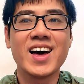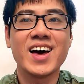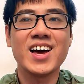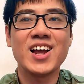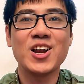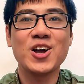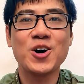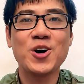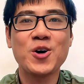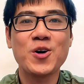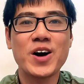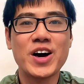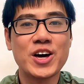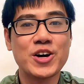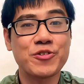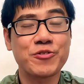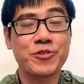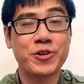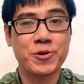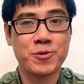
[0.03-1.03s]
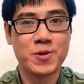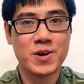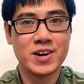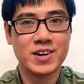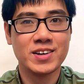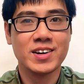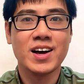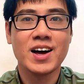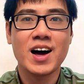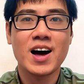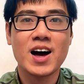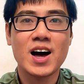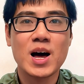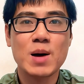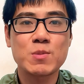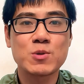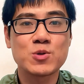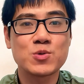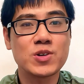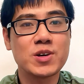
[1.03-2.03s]
Hello everyone,
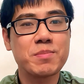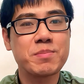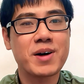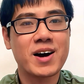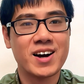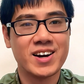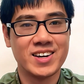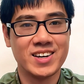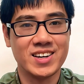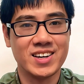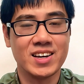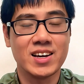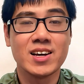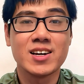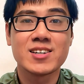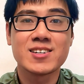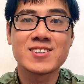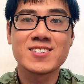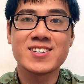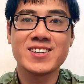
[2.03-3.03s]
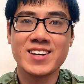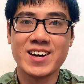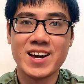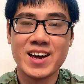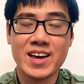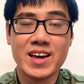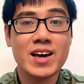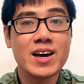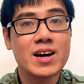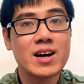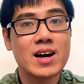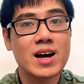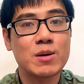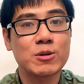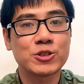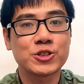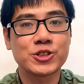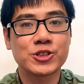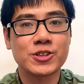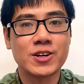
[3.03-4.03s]
I'm Duy Magi. Today
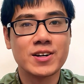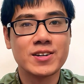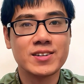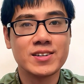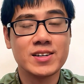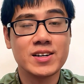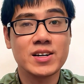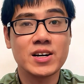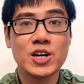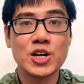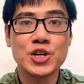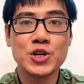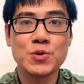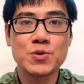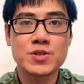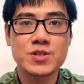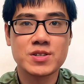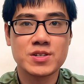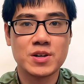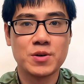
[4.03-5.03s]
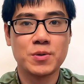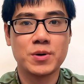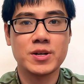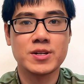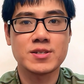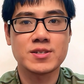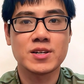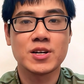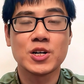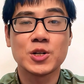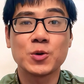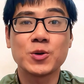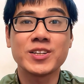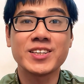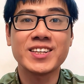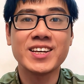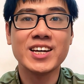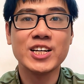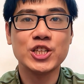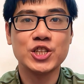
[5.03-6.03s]
I'm starting a new series
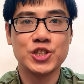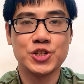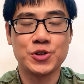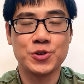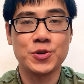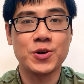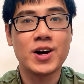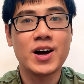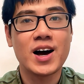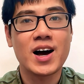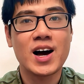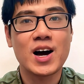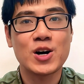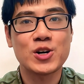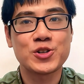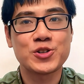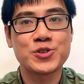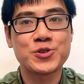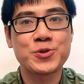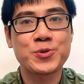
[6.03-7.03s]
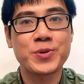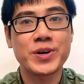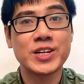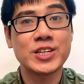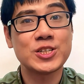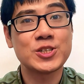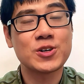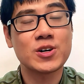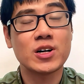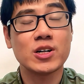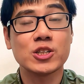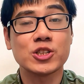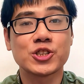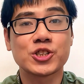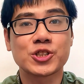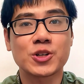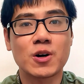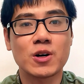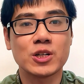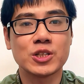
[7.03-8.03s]
to teach you how to read your
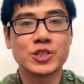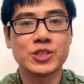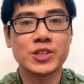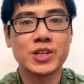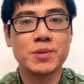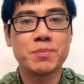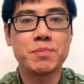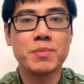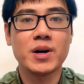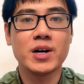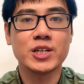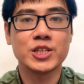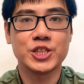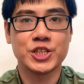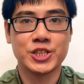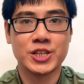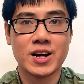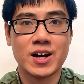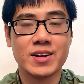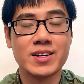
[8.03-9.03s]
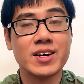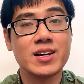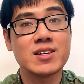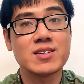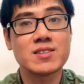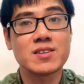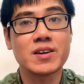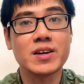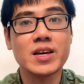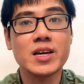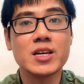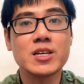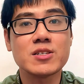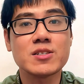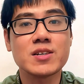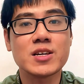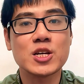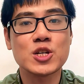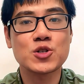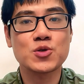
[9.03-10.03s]
astrology birth chart in the
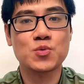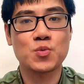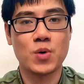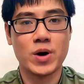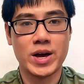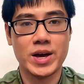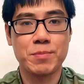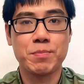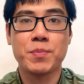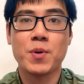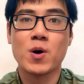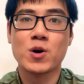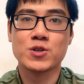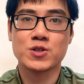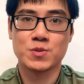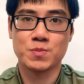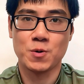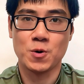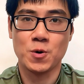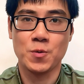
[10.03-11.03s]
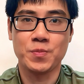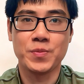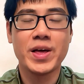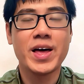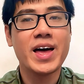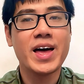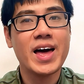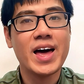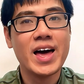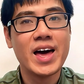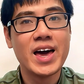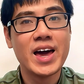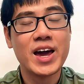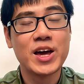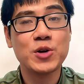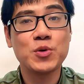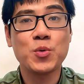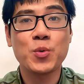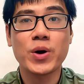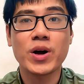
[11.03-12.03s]
easiest way possible.
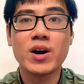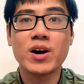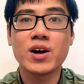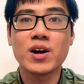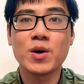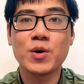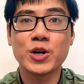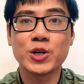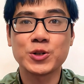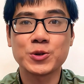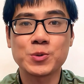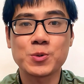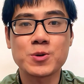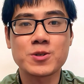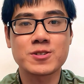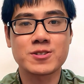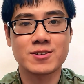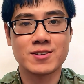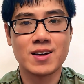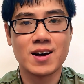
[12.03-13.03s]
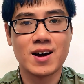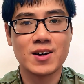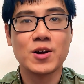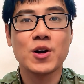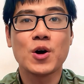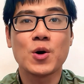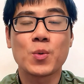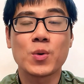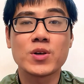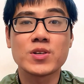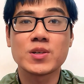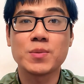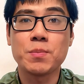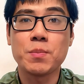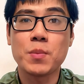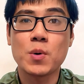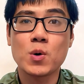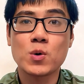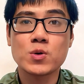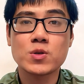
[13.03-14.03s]
And we are going to start with the
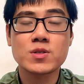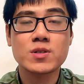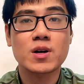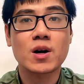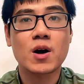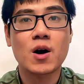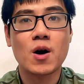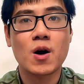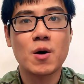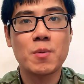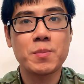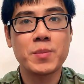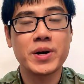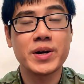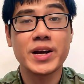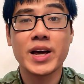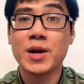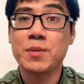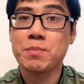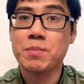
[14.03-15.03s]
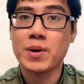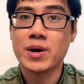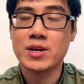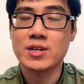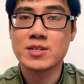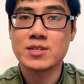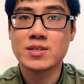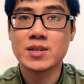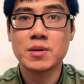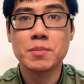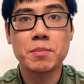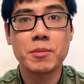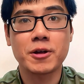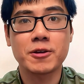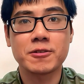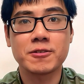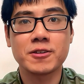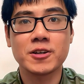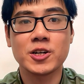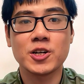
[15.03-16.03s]
most common and basic
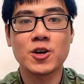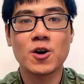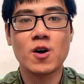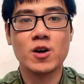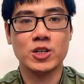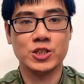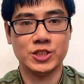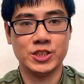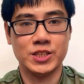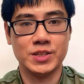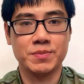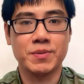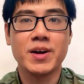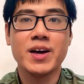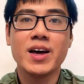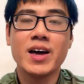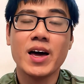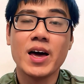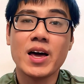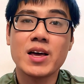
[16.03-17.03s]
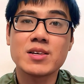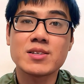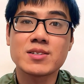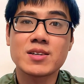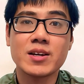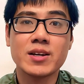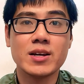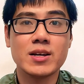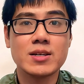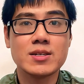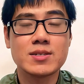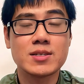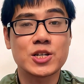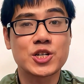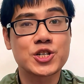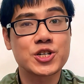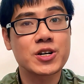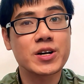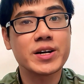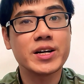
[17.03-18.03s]
methodology, and that is the
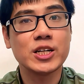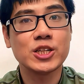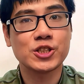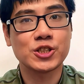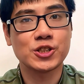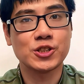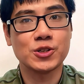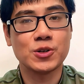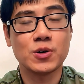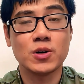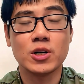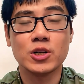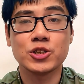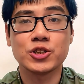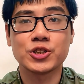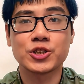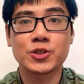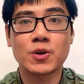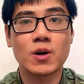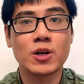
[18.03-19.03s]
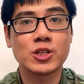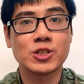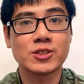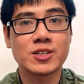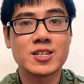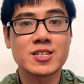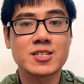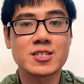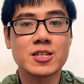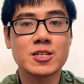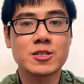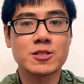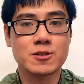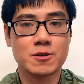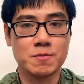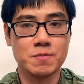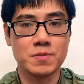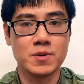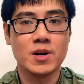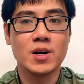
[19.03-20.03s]
traditional astrology
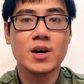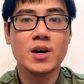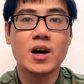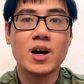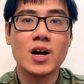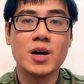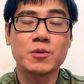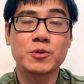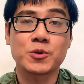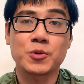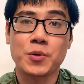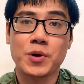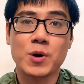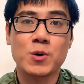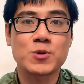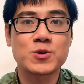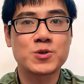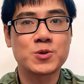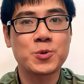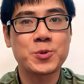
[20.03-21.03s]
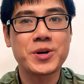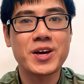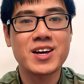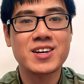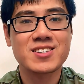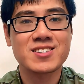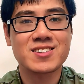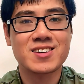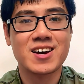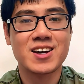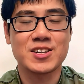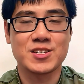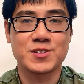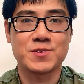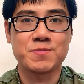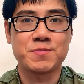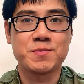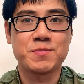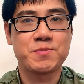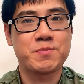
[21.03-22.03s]
system of 12 zodiac
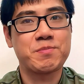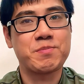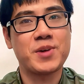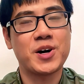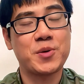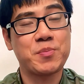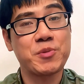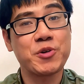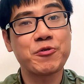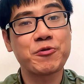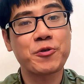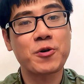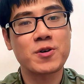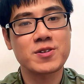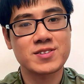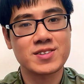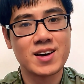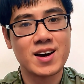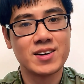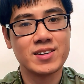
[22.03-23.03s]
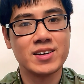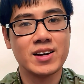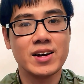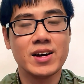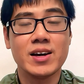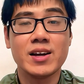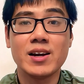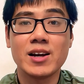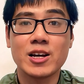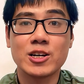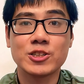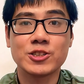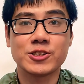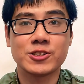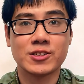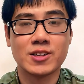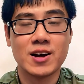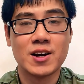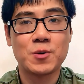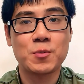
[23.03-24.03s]
signs. But before that, let's
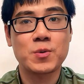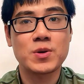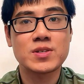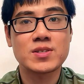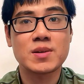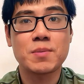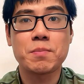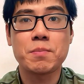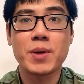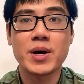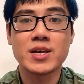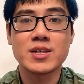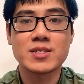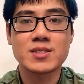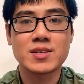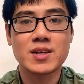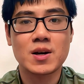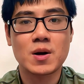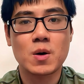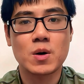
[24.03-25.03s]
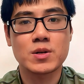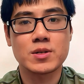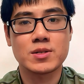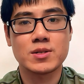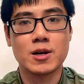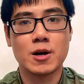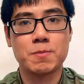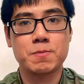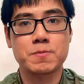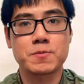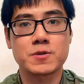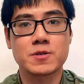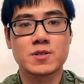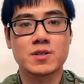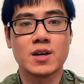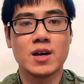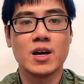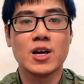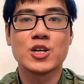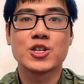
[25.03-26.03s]
start with some basic
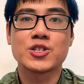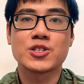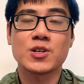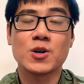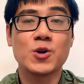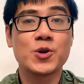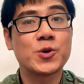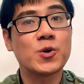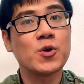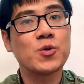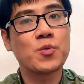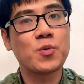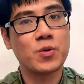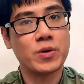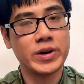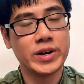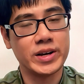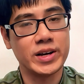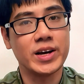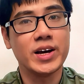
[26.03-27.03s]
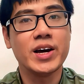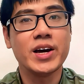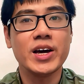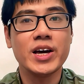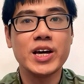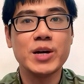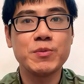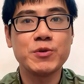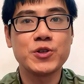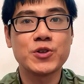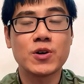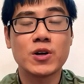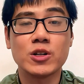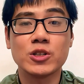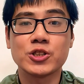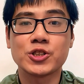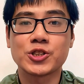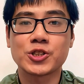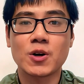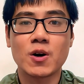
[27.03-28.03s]
concepts. So don't worry if
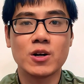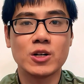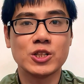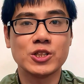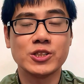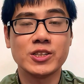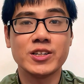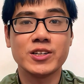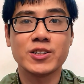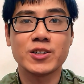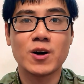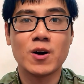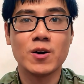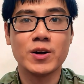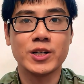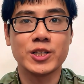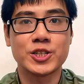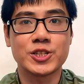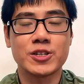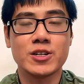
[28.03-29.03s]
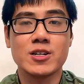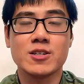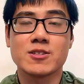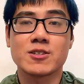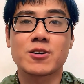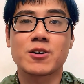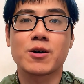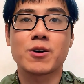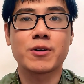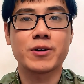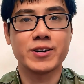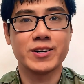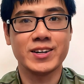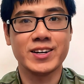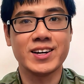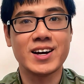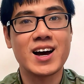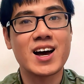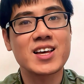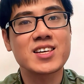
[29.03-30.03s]
your astrology knowledge is
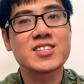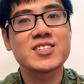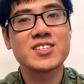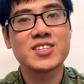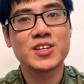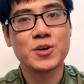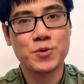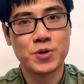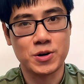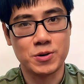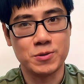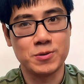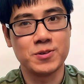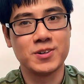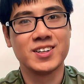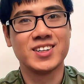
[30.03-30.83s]
currently at zero.